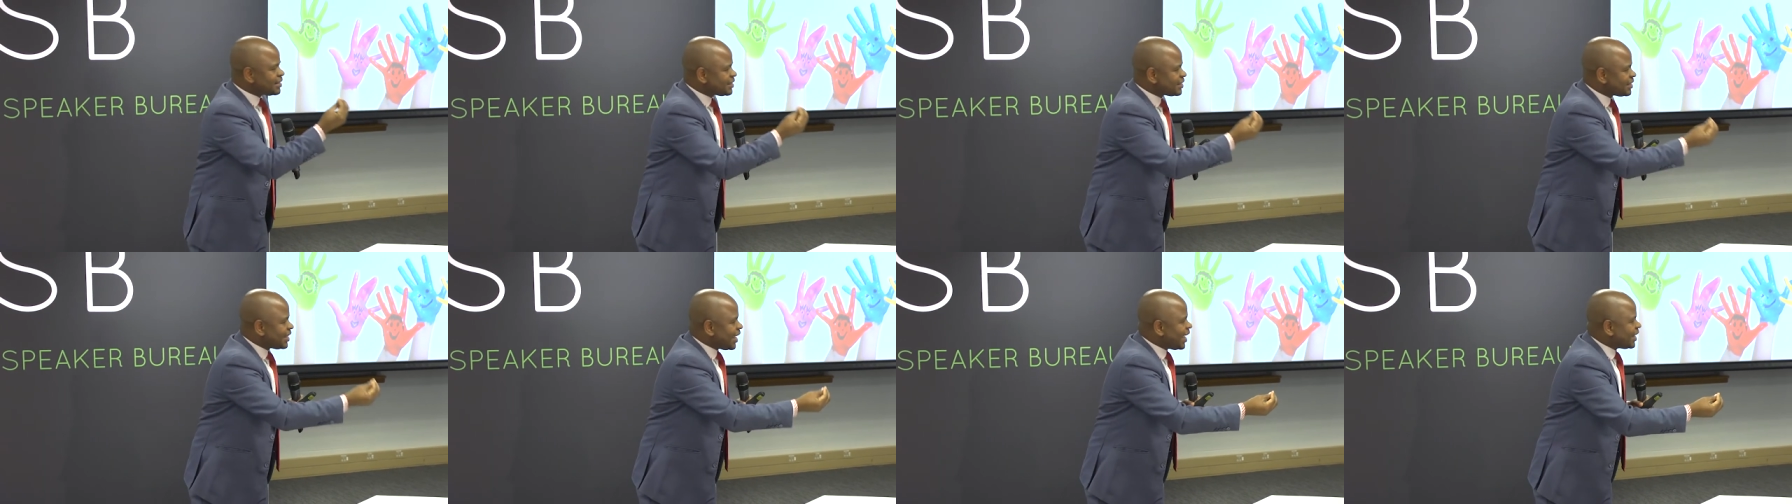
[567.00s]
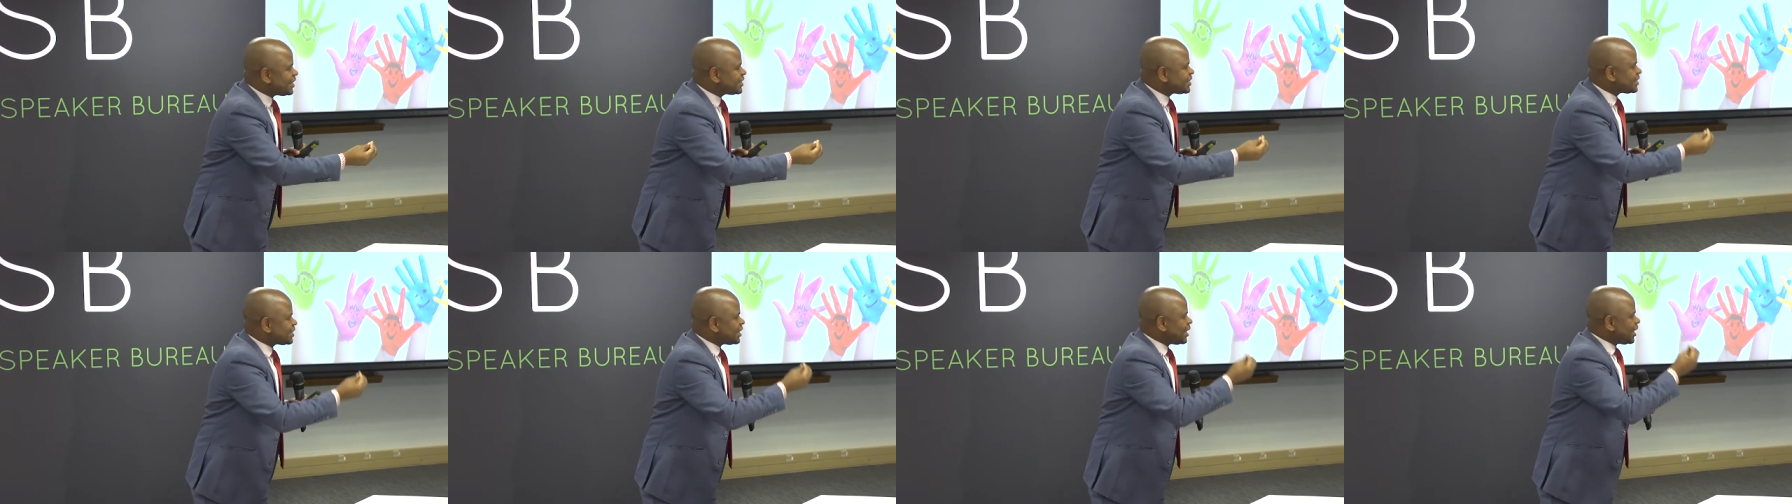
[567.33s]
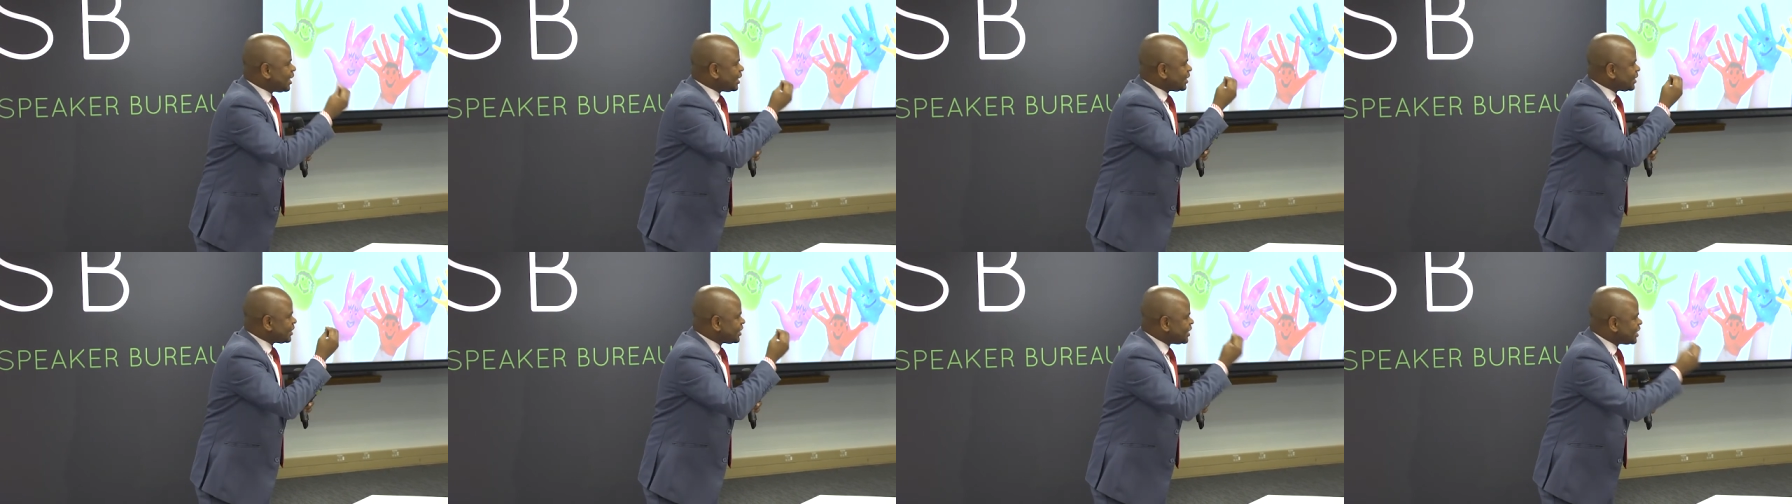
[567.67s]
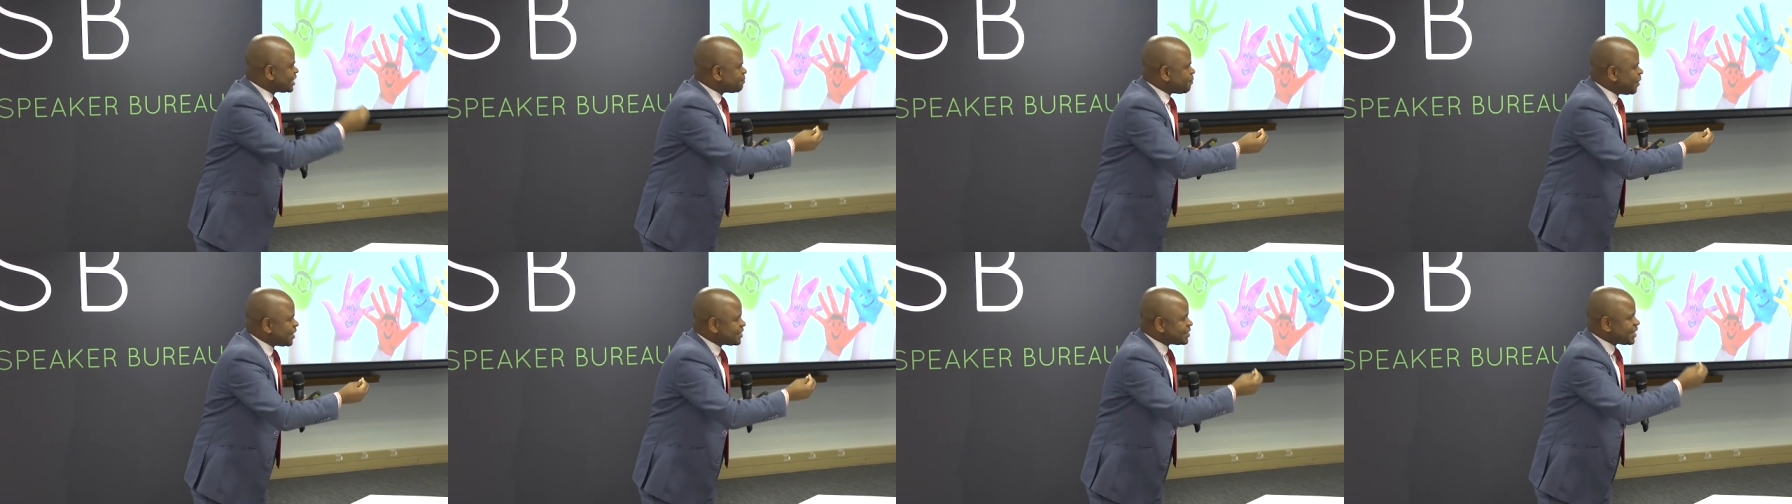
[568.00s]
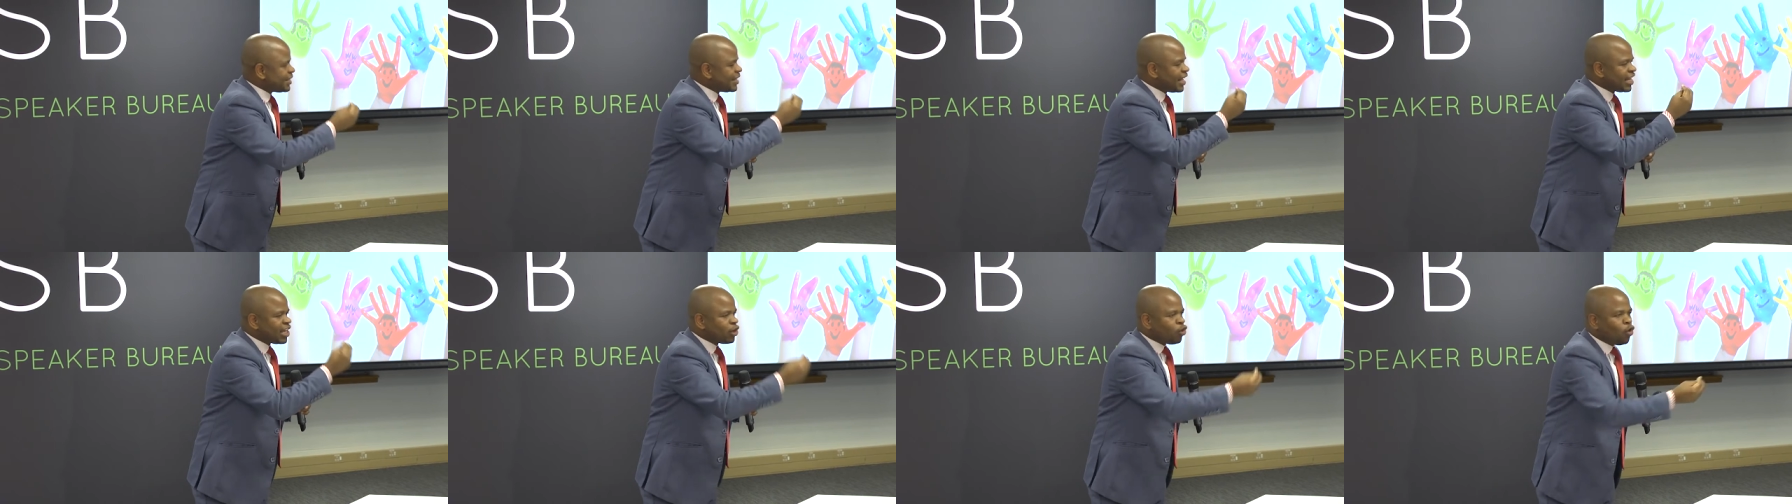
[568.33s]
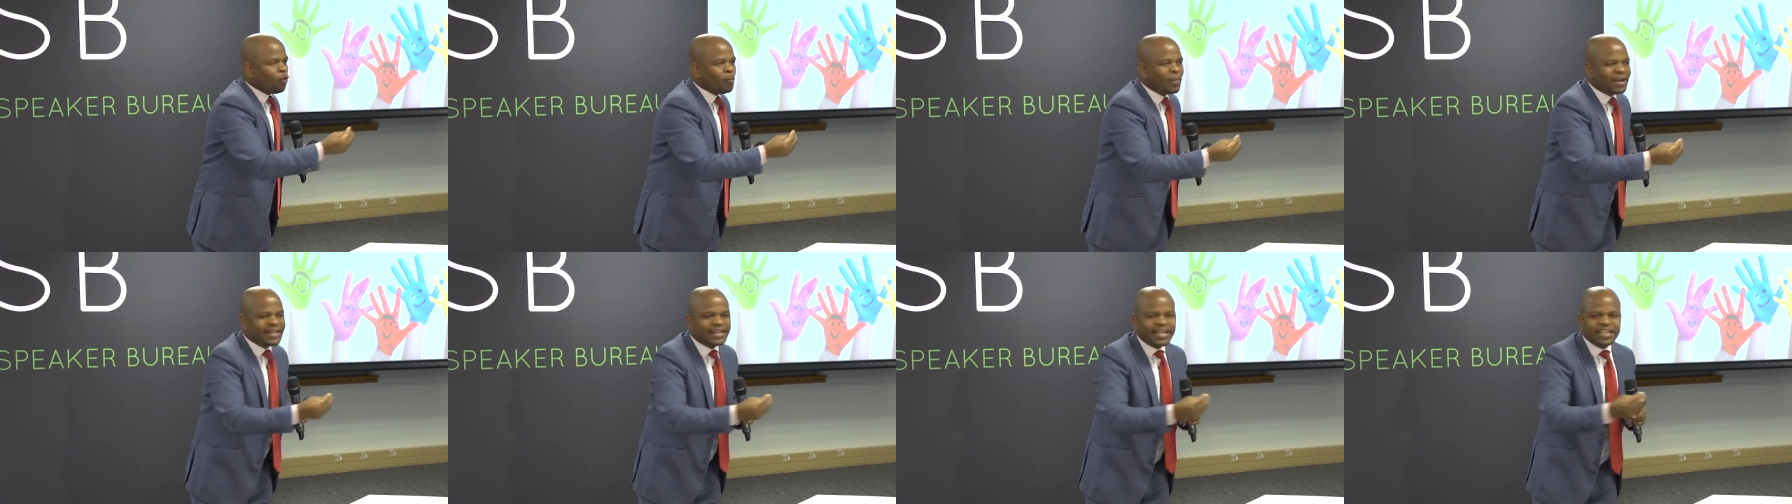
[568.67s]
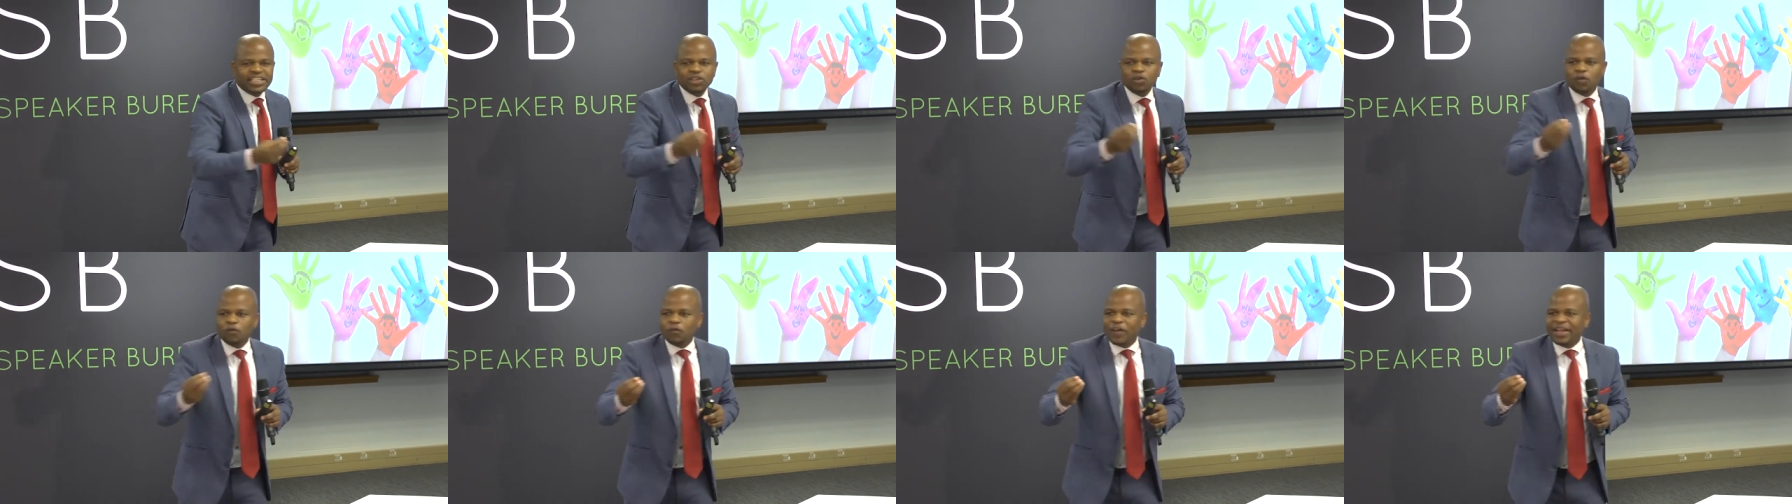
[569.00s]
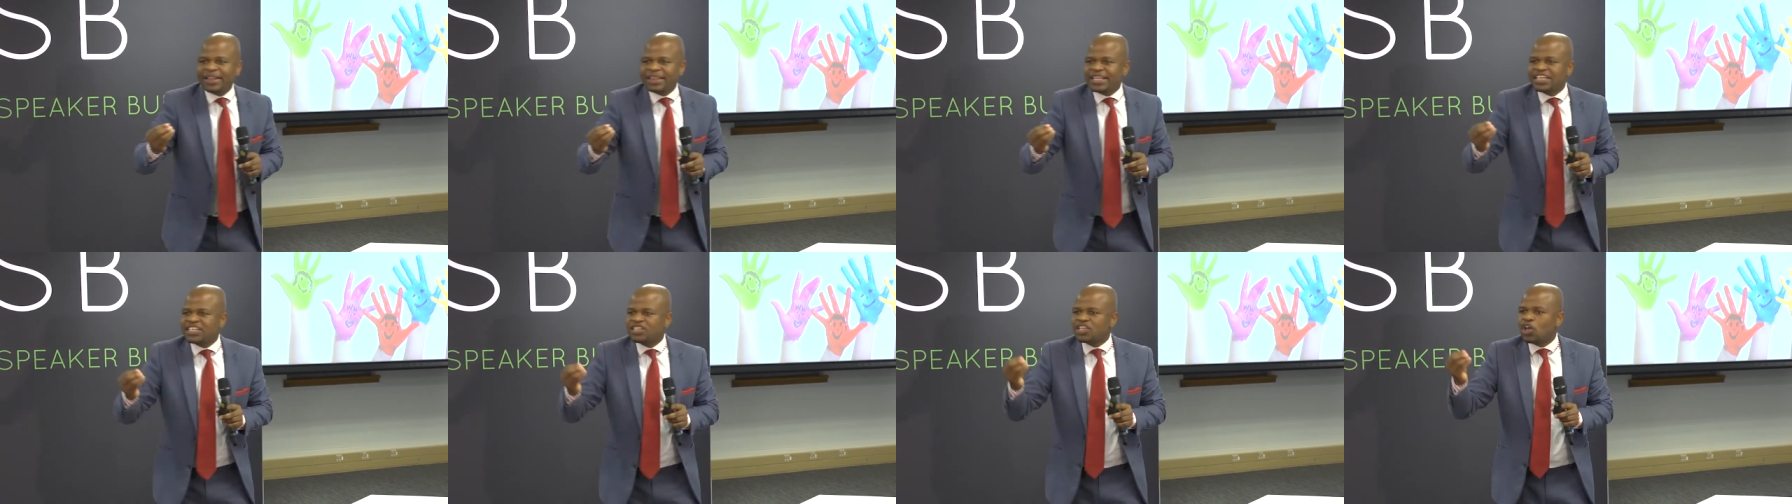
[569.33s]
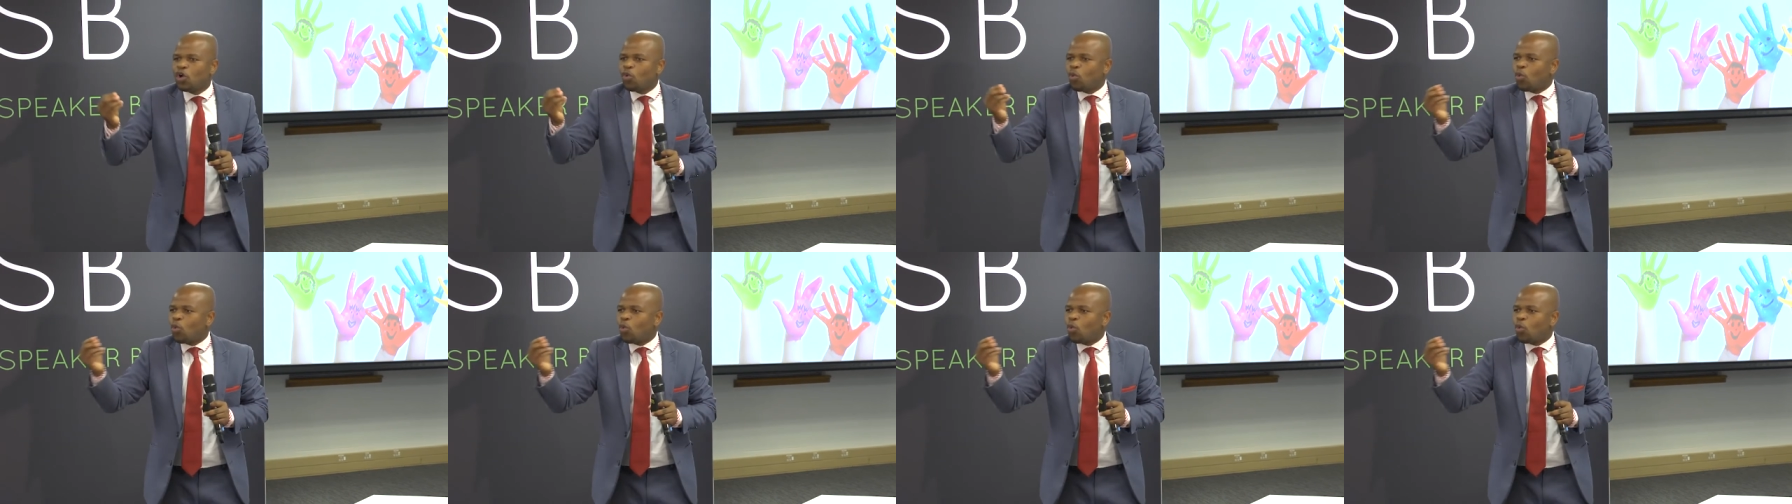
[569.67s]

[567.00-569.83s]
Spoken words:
get this person a recommendation of at least